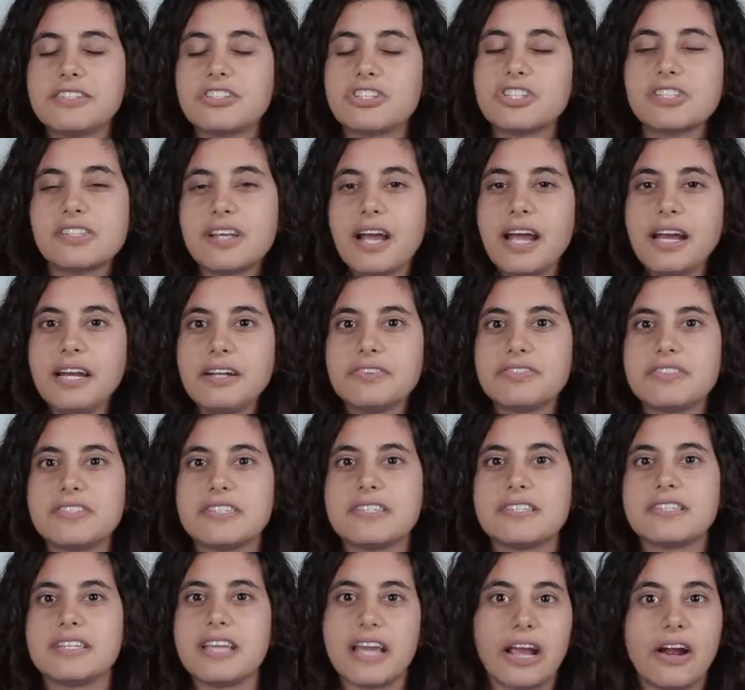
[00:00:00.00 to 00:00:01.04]
it's just kind of
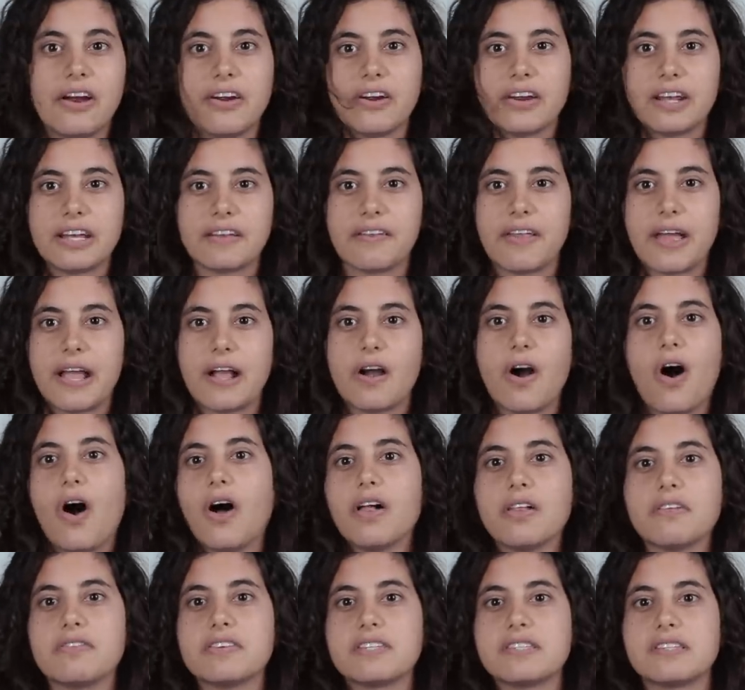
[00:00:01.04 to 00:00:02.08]
scary. Like, all
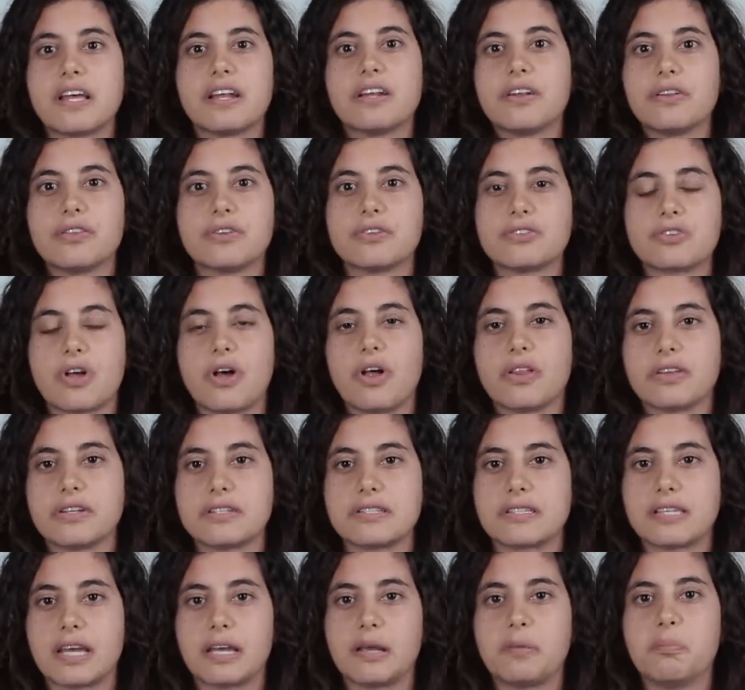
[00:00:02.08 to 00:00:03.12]
of a sudden, there's all these,
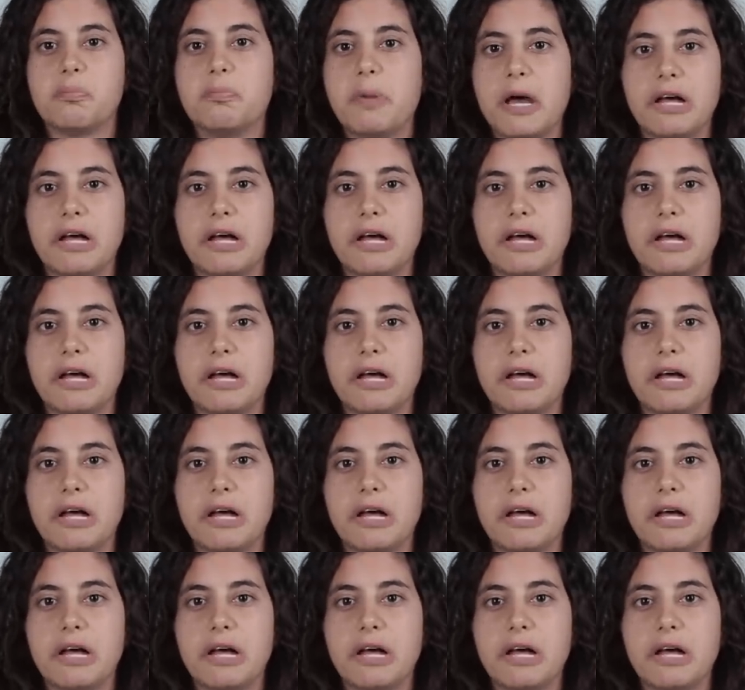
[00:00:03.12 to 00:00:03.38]
like,